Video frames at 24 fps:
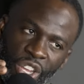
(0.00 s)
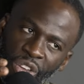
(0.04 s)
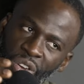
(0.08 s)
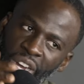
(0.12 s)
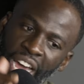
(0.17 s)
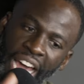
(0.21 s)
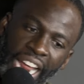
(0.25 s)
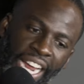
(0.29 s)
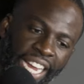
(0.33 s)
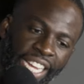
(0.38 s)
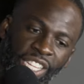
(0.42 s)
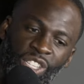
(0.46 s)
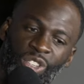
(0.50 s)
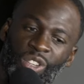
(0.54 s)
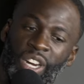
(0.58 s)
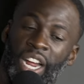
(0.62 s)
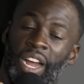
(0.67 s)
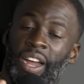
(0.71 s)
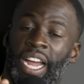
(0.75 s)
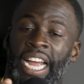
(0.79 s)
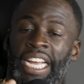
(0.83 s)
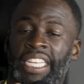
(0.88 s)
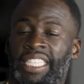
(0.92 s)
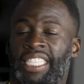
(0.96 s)
you got to get through
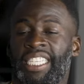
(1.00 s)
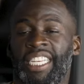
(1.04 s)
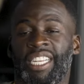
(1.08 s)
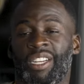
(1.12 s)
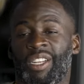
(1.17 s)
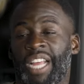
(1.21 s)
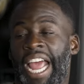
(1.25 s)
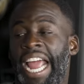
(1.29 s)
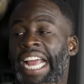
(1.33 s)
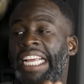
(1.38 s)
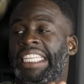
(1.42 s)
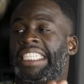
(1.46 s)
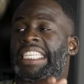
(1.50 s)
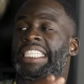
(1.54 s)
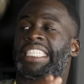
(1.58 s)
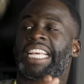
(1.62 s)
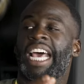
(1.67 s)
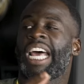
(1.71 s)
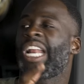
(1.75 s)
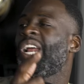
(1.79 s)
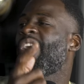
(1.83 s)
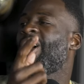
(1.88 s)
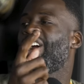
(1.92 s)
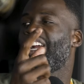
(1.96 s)
that. And see, the Aces
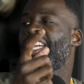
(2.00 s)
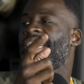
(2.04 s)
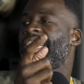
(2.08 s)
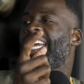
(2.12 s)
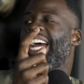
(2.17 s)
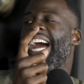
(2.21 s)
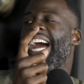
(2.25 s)
had already